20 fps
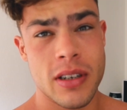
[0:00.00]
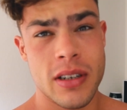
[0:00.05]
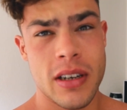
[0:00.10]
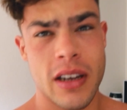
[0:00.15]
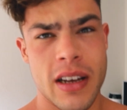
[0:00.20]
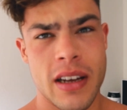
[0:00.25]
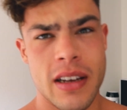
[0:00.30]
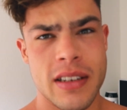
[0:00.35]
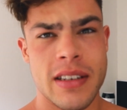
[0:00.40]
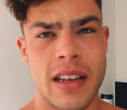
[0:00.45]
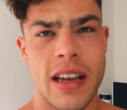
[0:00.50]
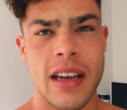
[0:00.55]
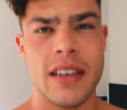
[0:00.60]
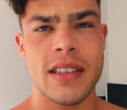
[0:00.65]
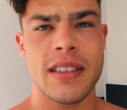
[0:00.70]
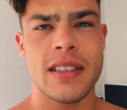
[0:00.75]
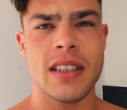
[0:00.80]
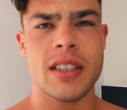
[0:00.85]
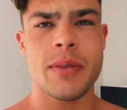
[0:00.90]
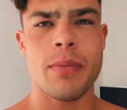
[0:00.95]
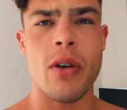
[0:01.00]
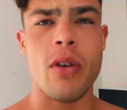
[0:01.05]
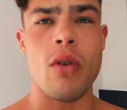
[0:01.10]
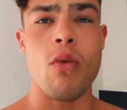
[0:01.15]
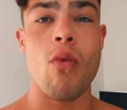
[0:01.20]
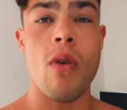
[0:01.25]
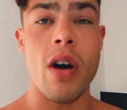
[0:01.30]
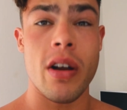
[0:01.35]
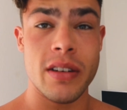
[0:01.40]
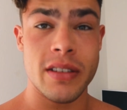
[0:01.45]

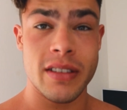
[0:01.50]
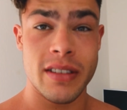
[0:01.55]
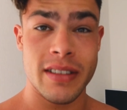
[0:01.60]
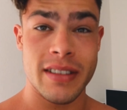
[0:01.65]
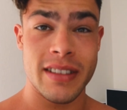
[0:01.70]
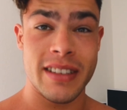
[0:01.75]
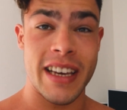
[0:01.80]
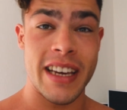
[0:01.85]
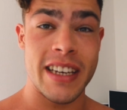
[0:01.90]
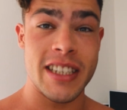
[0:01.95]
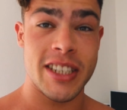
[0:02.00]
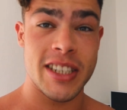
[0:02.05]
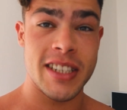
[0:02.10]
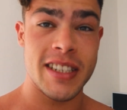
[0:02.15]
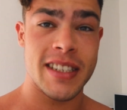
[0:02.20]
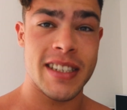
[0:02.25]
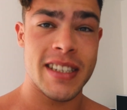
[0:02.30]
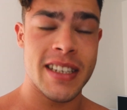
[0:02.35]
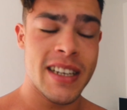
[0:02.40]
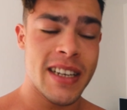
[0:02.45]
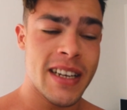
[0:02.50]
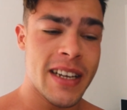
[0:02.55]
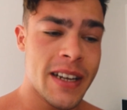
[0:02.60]
86.1 kgs.